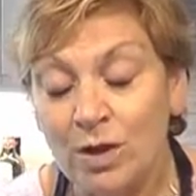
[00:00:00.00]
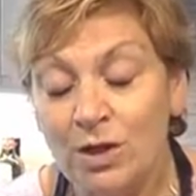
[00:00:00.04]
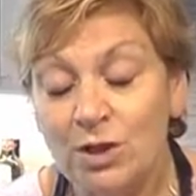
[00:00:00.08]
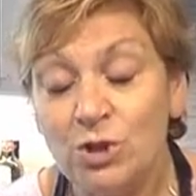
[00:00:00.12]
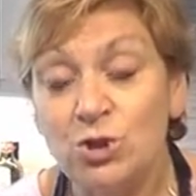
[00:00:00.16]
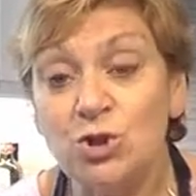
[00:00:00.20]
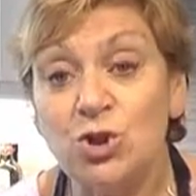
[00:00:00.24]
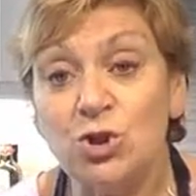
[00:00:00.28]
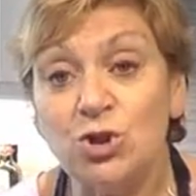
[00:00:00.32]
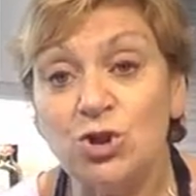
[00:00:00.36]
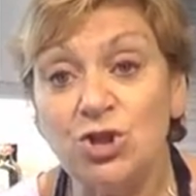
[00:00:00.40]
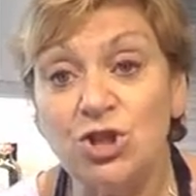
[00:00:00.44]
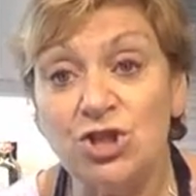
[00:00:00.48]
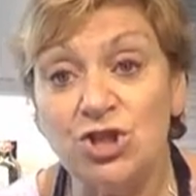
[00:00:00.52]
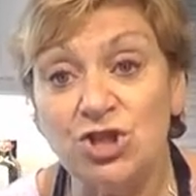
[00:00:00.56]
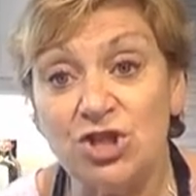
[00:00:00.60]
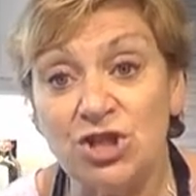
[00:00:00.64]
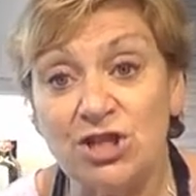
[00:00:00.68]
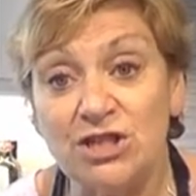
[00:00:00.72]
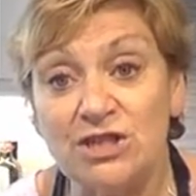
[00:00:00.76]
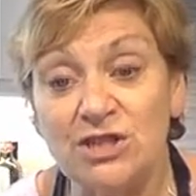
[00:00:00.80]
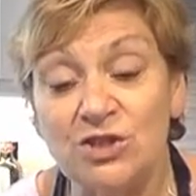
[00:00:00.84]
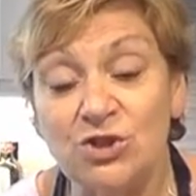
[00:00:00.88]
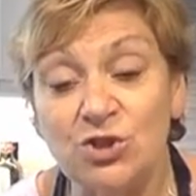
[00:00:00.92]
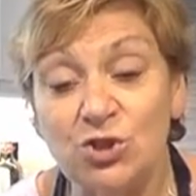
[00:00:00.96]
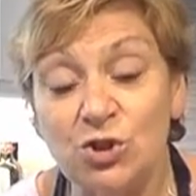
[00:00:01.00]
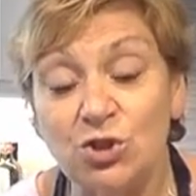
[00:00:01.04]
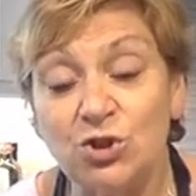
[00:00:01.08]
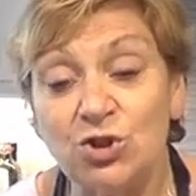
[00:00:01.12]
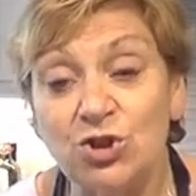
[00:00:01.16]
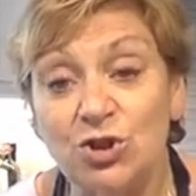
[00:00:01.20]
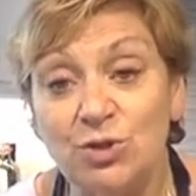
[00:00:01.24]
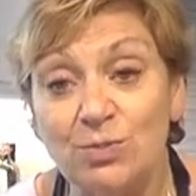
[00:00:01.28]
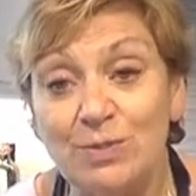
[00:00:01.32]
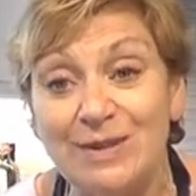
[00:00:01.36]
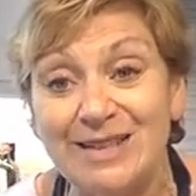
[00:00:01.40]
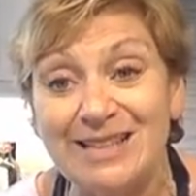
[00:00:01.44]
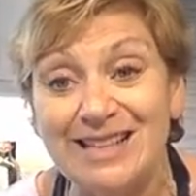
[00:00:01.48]
sausages and
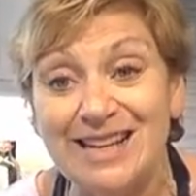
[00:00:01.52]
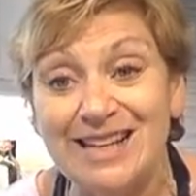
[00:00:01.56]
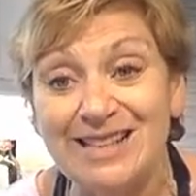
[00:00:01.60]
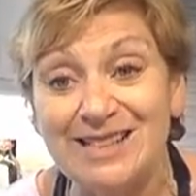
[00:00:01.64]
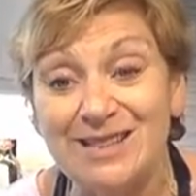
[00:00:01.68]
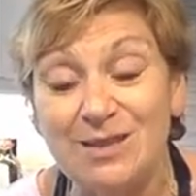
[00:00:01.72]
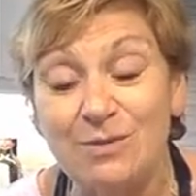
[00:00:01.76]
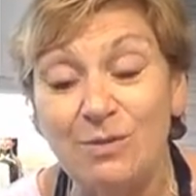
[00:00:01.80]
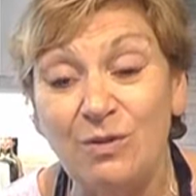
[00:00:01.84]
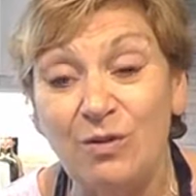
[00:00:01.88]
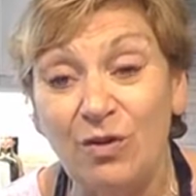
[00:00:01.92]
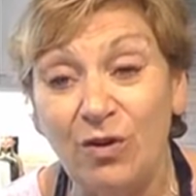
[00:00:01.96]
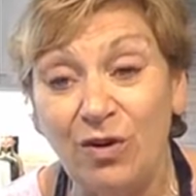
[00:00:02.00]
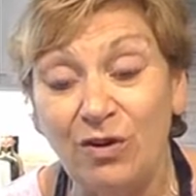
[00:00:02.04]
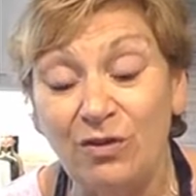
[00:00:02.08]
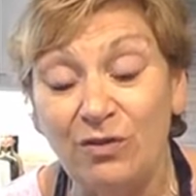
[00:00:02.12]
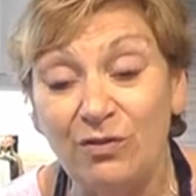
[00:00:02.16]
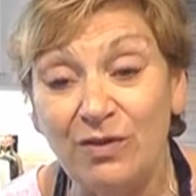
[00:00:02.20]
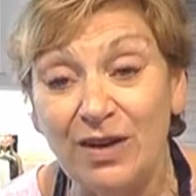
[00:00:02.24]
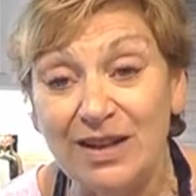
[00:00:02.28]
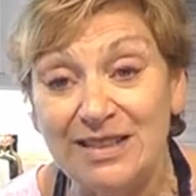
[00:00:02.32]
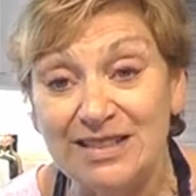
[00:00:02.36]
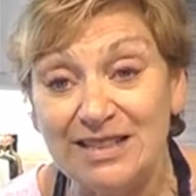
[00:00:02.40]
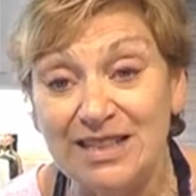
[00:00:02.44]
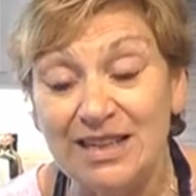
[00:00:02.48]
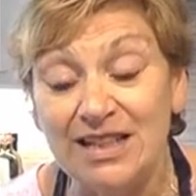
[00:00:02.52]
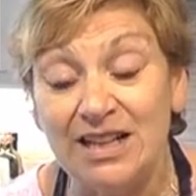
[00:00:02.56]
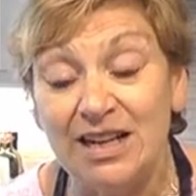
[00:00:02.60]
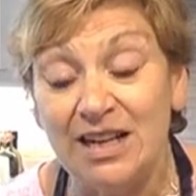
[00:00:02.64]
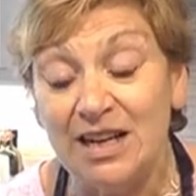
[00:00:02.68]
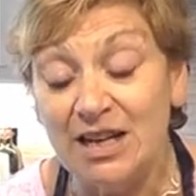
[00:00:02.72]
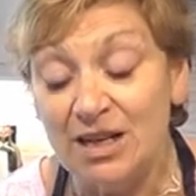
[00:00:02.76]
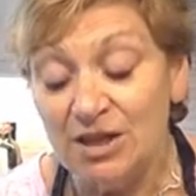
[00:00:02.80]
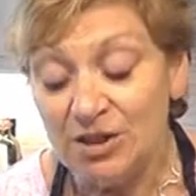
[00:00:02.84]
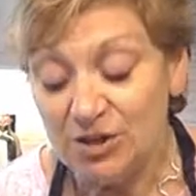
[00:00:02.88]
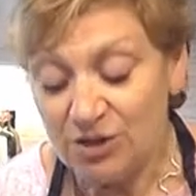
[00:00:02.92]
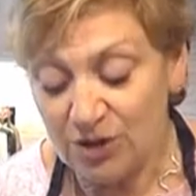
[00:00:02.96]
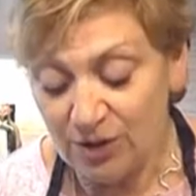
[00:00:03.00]
sausage meat tends to be very fatty,
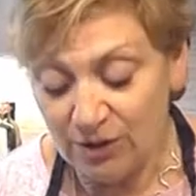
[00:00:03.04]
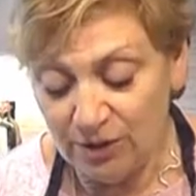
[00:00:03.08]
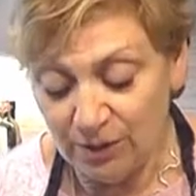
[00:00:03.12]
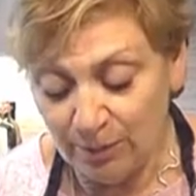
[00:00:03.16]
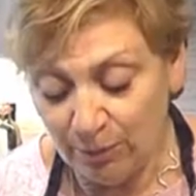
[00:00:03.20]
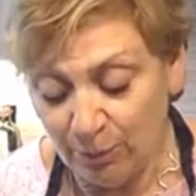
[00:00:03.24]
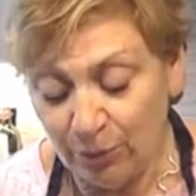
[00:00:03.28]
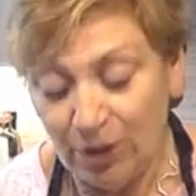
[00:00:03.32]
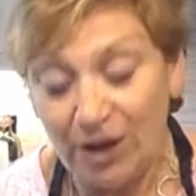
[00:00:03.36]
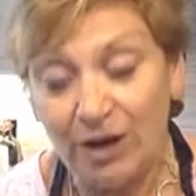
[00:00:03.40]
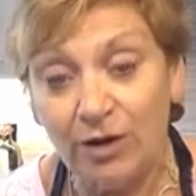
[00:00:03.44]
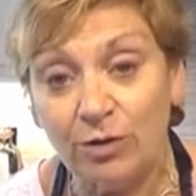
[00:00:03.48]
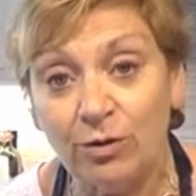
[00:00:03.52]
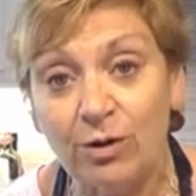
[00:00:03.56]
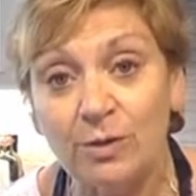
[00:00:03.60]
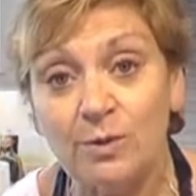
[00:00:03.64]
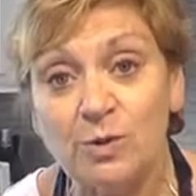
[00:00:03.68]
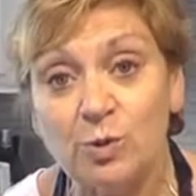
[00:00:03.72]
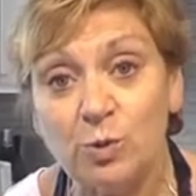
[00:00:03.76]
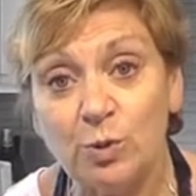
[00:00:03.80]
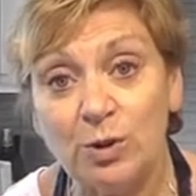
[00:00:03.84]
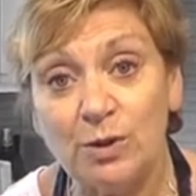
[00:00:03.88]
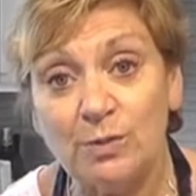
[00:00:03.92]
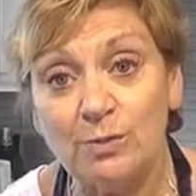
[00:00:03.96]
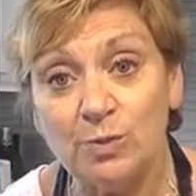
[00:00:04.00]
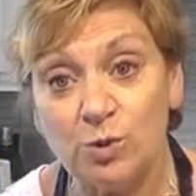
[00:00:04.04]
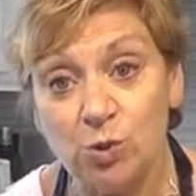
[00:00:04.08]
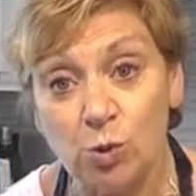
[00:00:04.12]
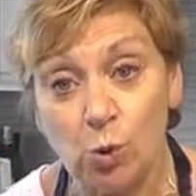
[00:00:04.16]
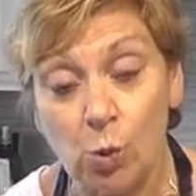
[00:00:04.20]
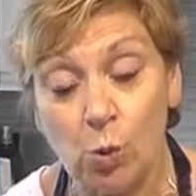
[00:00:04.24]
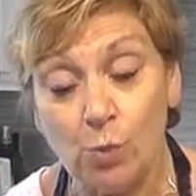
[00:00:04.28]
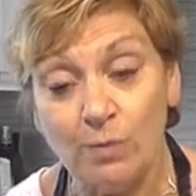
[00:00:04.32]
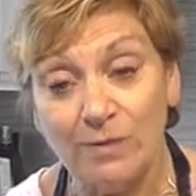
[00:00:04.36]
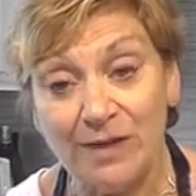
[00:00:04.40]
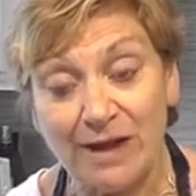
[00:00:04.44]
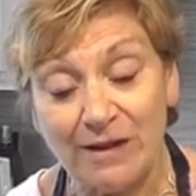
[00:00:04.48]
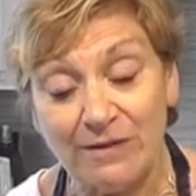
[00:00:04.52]
so the breadcrumbs will
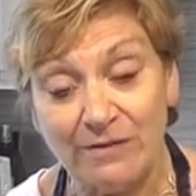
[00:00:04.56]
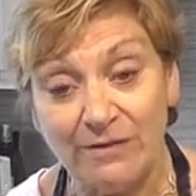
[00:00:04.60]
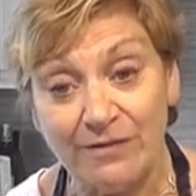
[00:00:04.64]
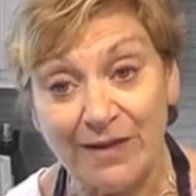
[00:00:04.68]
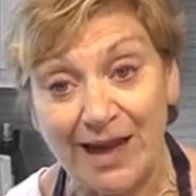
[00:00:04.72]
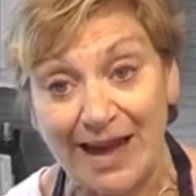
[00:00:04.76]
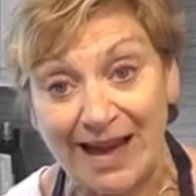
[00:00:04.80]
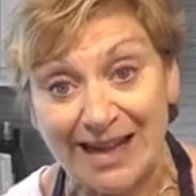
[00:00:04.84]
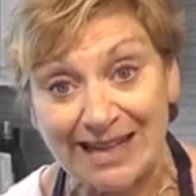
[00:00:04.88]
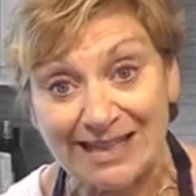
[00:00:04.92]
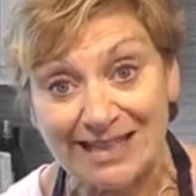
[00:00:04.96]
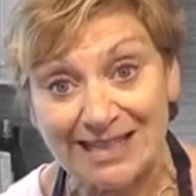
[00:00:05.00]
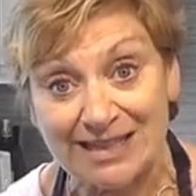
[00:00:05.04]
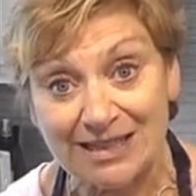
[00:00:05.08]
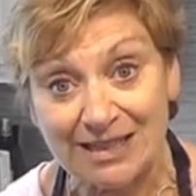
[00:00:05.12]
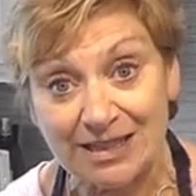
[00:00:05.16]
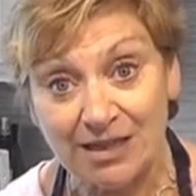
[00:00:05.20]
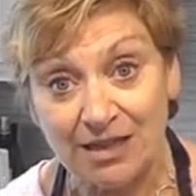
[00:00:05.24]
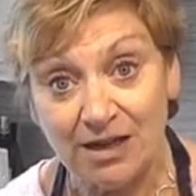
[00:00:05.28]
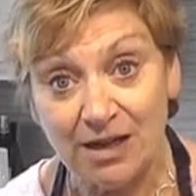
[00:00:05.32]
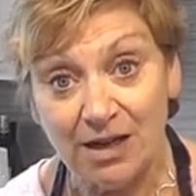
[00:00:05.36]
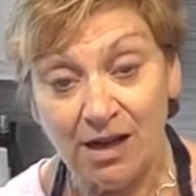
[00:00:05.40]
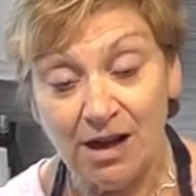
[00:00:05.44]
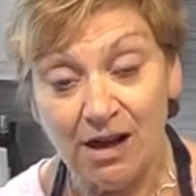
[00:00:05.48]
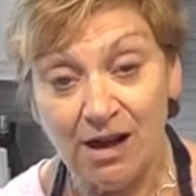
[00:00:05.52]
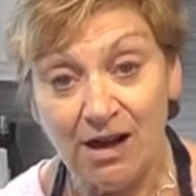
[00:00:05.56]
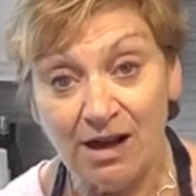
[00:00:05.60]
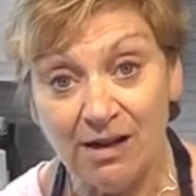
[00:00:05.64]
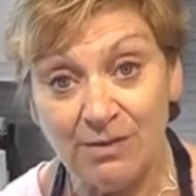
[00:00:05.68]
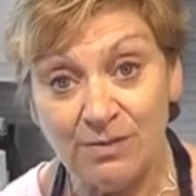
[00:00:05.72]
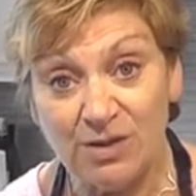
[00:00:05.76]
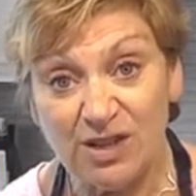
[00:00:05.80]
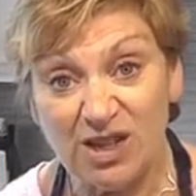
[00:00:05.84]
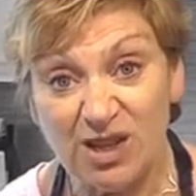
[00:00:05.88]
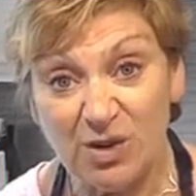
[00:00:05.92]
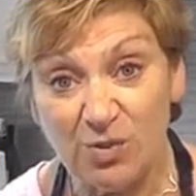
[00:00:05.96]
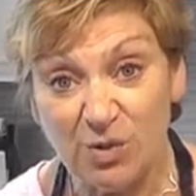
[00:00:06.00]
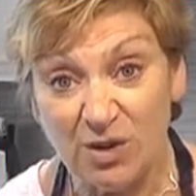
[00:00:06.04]
absorb that fat,
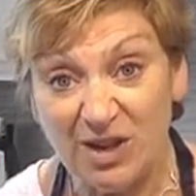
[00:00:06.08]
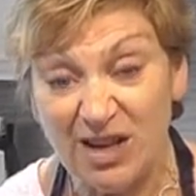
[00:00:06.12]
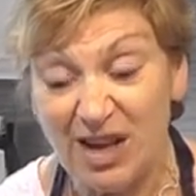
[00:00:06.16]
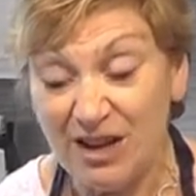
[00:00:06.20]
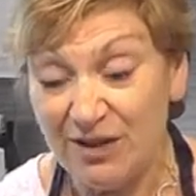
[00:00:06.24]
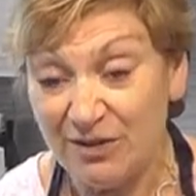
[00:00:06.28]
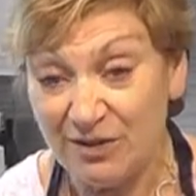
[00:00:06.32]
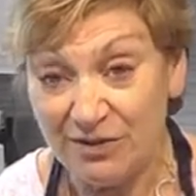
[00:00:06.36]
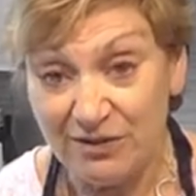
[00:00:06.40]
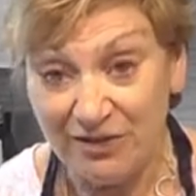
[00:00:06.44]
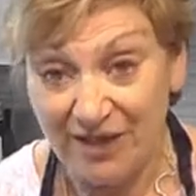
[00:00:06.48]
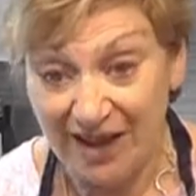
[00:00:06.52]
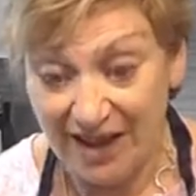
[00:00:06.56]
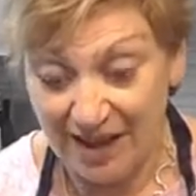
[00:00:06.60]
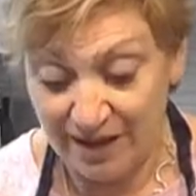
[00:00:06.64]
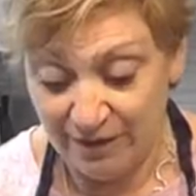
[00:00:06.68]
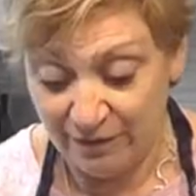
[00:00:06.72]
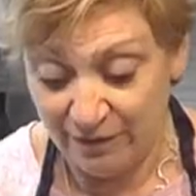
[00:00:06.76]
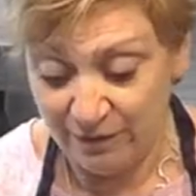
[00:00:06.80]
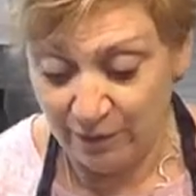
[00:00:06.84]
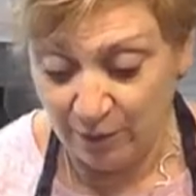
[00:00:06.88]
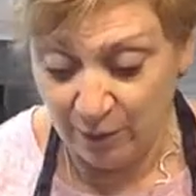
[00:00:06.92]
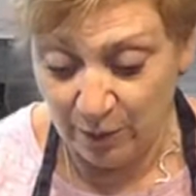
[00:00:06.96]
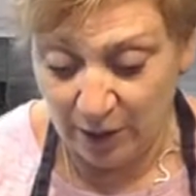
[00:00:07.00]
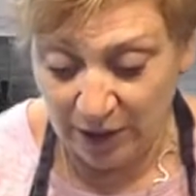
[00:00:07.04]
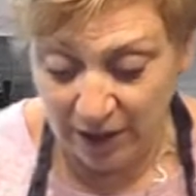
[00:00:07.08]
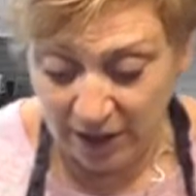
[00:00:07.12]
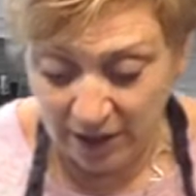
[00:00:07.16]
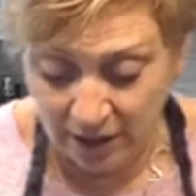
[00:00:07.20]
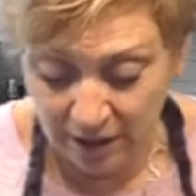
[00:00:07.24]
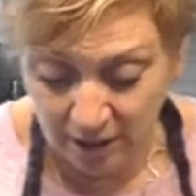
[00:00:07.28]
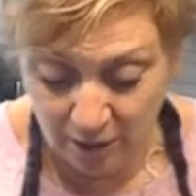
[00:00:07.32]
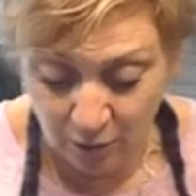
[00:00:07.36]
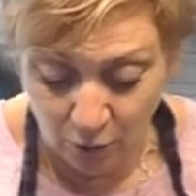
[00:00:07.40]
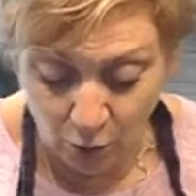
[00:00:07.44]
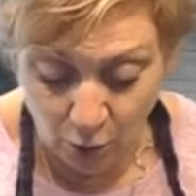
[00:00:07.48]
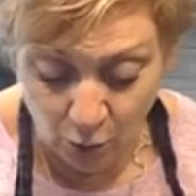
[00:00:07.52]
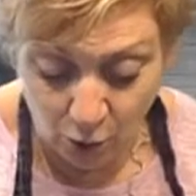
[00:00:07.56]
so you won't have fat everywhere,
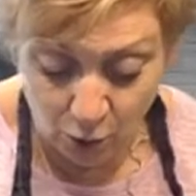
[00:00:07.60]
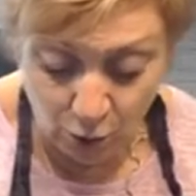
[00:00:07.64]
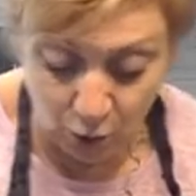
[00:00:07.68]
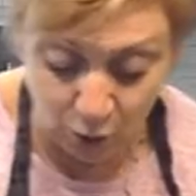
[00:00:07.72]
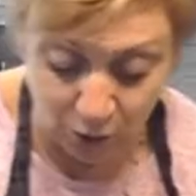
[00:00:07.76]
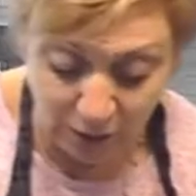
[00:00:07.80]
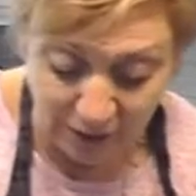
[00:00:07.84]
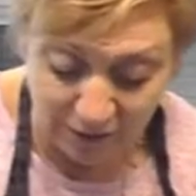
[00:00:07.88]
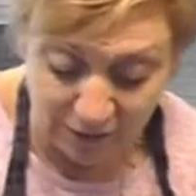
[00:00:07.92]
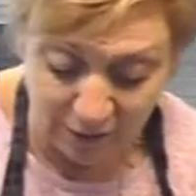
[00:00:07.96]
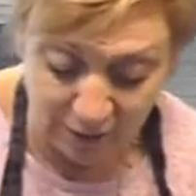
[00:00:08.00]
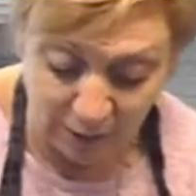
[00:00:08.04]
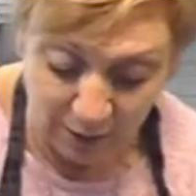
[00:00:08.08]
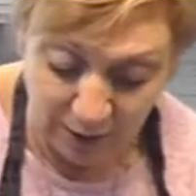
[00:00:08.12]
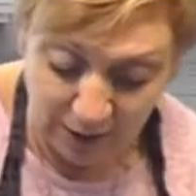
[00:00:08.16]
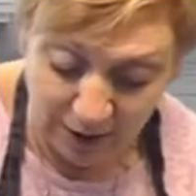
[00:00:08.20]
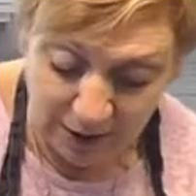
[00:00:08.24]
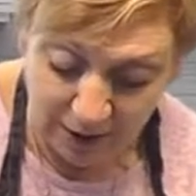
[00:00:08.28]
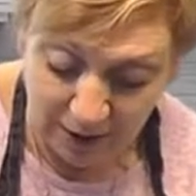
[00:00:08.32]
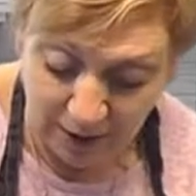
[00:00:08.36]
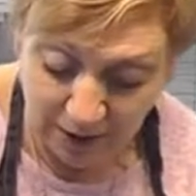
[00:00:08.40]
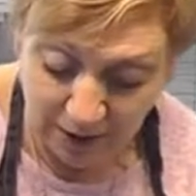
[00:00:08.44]
oil everywhere.